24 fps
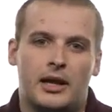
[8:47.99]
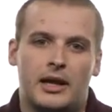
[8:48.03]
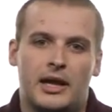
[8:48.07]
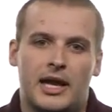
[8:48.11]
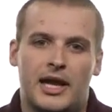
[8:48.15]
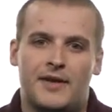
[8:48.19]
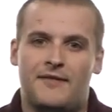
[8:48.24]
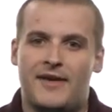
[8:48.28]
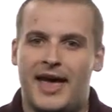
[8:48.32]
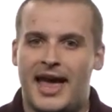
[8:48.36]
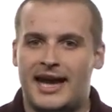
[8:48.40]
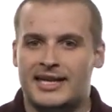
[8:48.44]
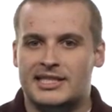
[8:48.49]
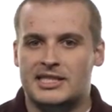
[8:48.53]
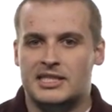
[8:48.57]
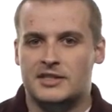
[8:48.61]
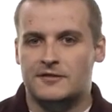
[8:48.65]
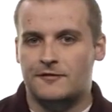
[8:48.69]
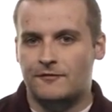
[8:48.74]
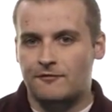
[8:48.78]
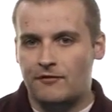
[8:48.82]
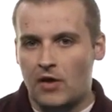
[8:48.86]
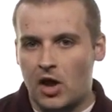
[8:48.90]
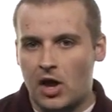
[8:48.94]
If x is
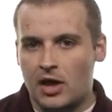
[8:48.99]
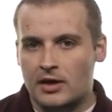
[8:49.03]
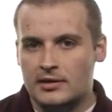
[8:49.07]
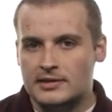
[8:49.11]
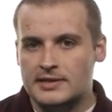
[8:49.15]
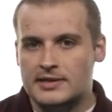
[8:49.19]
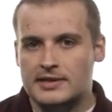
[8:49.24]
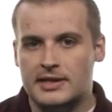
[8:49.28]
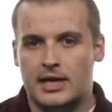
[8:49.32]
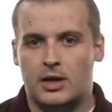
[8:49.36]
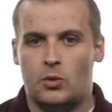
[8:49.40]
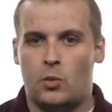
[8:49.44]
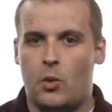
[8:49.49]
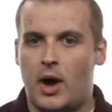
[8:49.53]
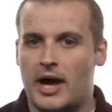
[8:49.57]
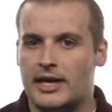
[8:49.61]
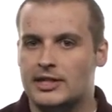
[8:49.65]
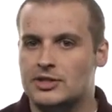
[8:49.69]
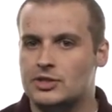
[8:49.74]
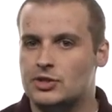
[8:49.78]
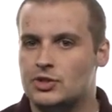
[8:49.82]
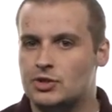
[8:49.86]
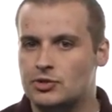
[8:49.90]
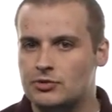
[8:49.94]
false and y
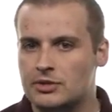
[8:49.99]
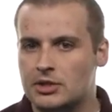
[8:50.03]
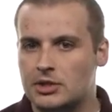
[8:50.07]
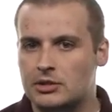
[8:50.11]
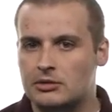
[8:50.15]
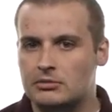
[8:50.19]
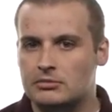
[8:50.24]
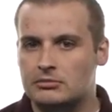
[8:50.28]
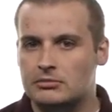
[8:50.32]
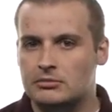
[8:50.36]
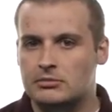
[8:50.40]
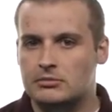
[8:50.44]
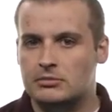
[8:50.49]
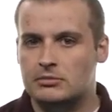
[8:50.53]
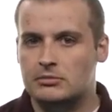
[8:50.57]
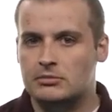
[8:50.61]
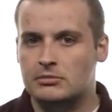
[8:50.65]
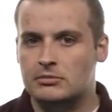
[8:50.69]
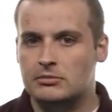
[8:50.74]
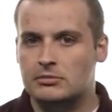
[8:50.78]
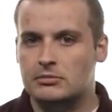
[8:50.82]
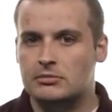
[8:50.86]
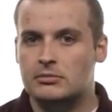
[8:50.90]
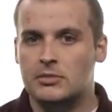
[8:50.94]
is true,
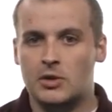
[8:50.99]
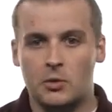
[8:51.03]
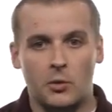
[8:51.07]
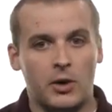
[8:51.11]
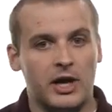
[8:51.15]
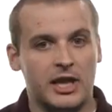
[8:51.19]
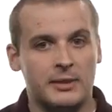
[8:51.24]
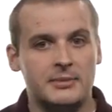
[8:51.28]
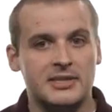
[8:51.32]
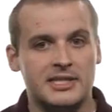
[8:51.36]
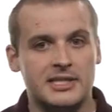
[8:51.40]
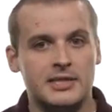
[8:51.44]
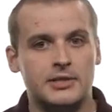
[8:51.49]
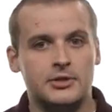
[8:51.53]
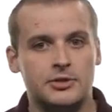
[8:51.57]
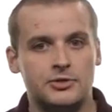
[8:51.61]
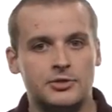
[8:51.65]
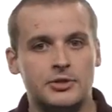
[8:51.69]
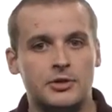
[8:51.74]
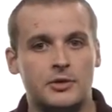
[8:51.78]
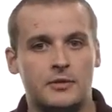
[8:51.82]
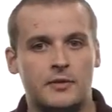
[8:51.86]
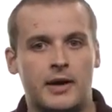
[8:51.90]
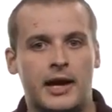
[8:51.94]
well, one of them is still
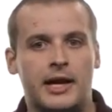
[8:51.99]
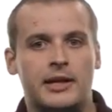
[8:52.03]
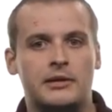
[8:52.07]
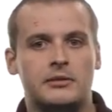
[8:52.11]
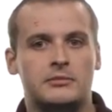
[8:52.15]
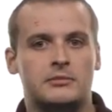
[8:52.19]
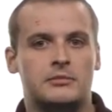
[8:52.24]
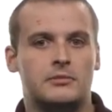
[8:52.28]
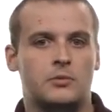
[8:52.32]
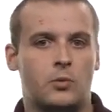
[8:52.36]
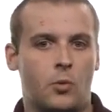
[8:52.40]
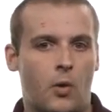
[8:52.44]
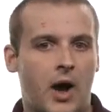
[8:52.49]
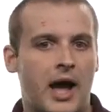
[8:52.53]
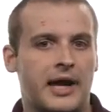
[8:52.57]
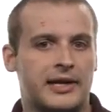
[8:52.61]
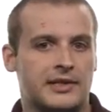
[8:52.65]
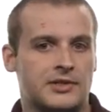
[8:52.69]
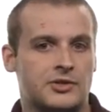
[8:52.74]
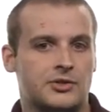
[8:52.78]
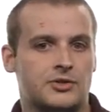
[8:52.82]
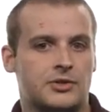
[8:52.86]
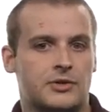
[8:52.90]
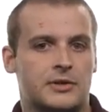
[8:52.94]
true, right? Y
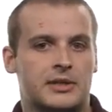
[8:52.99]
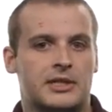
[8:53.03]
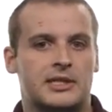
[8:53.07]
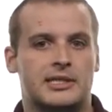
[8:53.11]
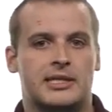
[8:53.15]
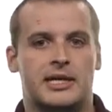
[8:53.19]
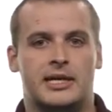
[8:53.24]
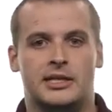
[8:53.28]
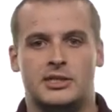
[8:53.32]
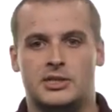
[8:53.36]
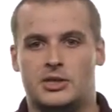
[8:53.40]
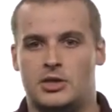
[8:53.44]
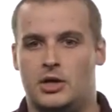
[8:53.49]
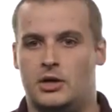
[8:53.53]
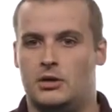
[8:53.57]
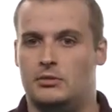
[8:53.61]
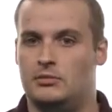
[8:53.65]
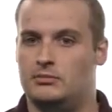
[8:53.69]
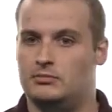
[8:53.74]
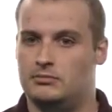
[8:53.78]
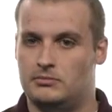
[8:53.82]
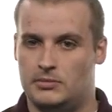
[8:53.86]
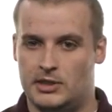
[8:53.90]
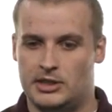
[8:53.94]
is true in this case,
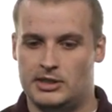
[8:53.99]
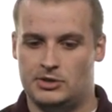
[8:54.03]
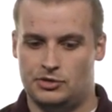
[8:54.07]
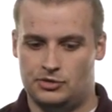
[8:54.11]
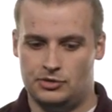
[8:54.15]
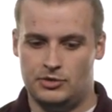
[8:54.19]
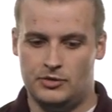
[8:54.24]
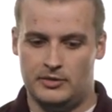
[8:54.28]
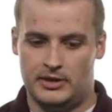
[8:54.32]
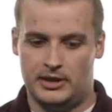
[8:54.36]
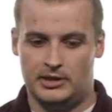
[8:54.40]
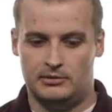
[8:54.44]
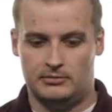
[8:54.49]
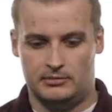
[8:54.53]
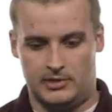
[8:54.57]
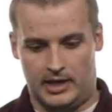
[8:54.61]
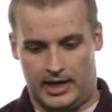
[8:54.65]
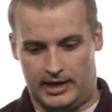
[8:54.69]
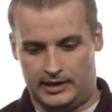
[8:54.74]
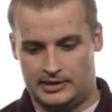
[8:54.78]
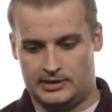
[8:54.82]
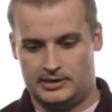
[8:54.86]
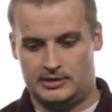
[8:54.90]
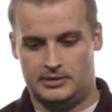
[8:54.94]
so it's true that
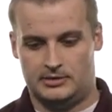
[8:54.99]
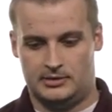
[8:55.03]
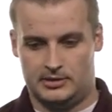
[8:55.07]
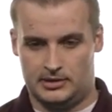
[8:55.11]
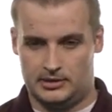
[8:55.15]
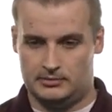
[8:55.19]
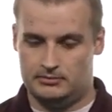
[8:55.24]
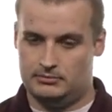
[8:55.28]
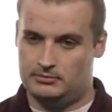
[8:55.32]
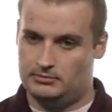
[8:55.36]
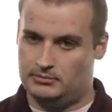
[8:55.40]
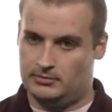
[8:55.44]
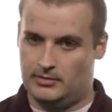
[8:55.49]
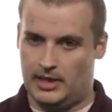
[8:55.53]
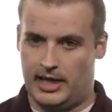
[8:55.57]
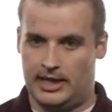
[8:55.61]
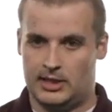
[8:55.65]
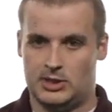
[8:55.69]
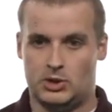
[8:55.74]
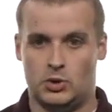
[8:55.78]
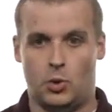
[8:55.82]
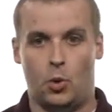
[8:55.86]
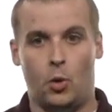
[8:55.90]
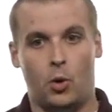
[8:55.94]
x
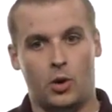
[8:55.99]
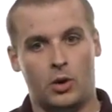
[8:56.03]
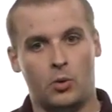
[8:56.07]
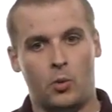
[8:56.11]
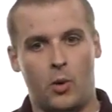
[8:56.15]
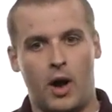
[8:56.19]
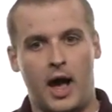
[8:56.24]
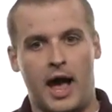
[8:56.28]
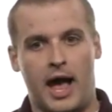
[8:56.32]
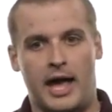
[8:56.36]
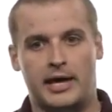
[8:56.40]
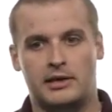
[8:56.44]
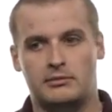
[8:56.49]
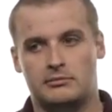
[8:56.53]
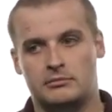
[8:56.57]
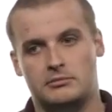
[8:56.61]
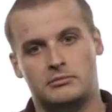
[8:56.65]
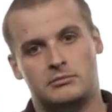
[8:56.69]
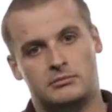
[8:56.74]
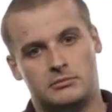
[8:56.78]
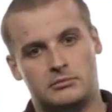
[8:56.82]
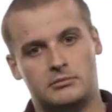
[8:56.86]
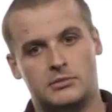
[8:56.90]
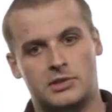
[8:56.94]
or y
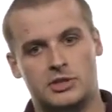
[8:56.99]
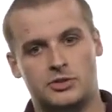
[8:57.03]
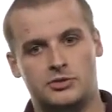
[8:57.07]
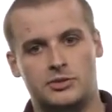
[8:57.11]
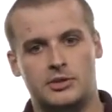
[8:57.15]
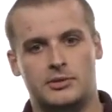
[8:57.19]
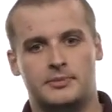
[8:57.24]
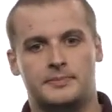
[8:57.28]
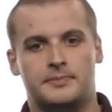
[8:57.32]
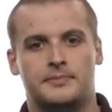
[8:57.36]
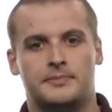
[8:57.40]
is true.